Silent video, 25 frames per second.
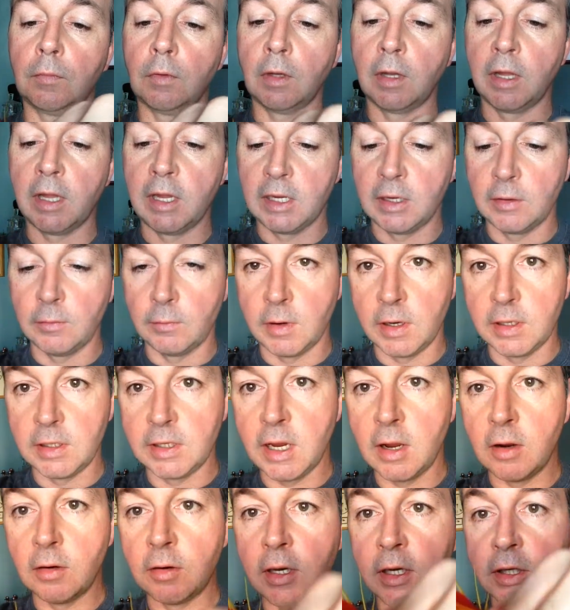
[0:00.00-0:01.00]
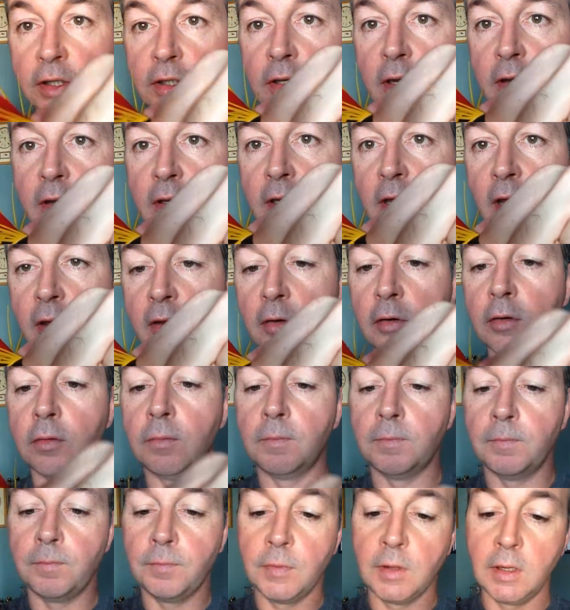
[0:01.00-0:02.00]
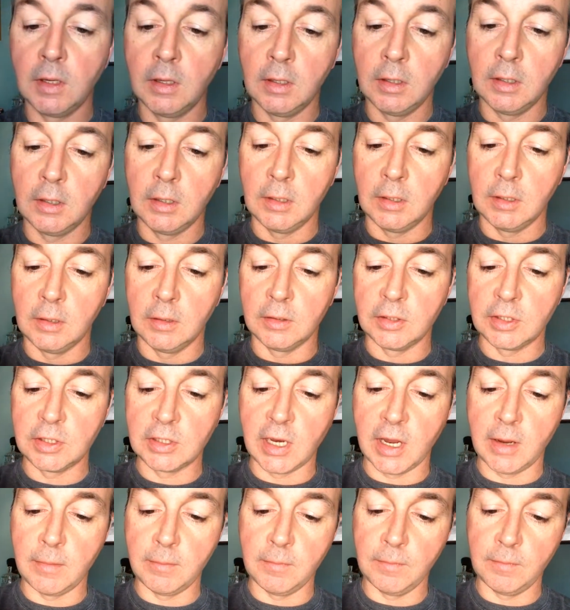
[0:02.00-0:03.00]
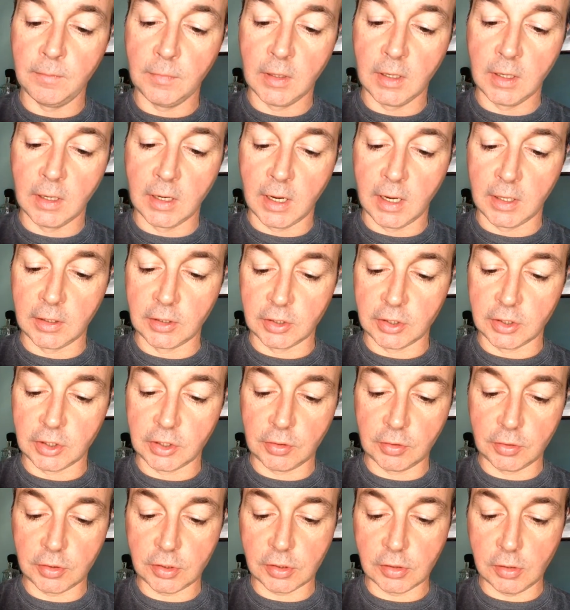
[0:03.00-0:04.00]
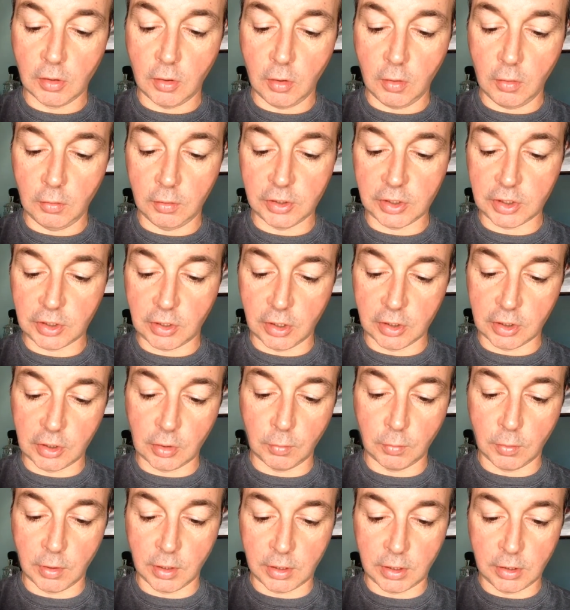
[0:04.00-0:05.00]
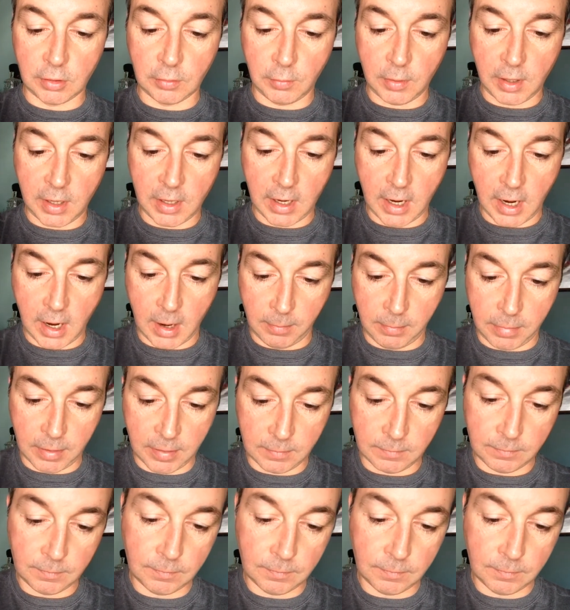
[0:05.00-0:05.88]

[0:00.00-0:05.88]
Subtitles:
Laying it right down next to the other stem, and just slowly start to work your way up.